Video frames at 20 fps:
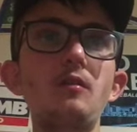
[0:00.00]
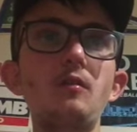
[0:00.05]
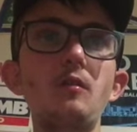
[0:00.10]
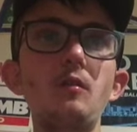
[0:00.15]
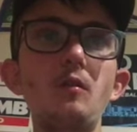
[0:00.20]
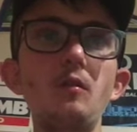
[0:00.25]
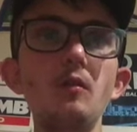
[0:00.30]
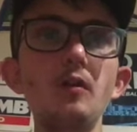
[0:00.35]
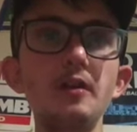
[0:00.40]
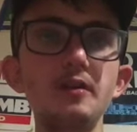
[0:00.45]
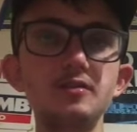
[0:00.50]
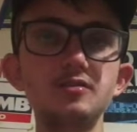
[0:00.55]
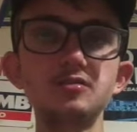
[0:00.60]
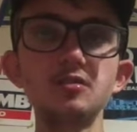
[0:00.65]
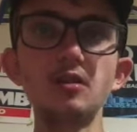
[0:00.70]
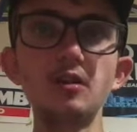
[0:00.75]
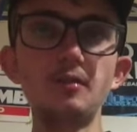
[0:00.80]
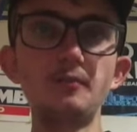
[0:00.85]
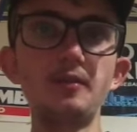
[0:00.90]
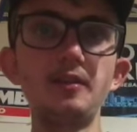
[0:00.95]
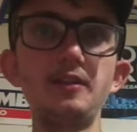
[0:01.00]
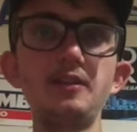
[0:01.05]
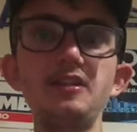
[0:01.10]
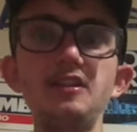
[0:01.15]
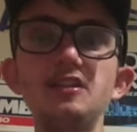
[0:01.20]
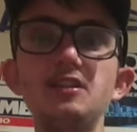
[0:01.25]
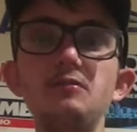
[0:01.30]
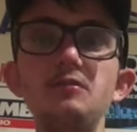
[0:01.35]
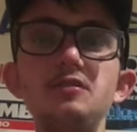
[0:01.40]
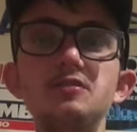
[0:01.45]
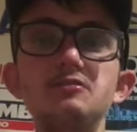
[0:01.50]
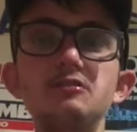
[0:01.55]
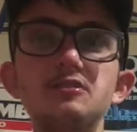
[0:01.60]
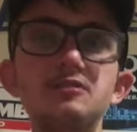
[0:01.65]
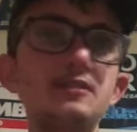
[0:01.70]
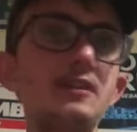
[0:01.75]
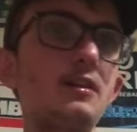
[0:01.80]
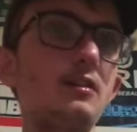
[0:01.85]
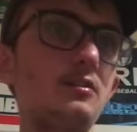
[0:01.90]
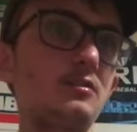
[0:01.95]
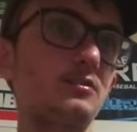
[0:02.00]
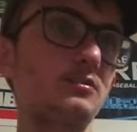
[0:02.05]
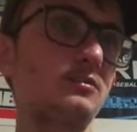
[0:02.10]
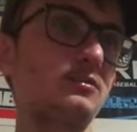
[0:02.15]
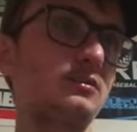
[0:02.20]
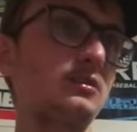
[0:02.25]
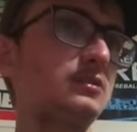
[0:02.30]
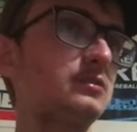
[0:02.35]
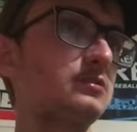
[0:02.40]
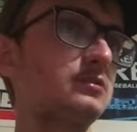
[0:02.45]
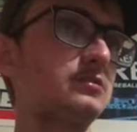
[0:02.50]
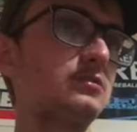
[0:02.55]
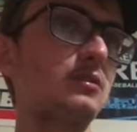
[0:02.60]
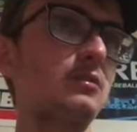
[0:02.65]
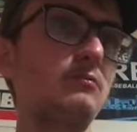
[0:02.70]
great start, but he needs to be switched out into start.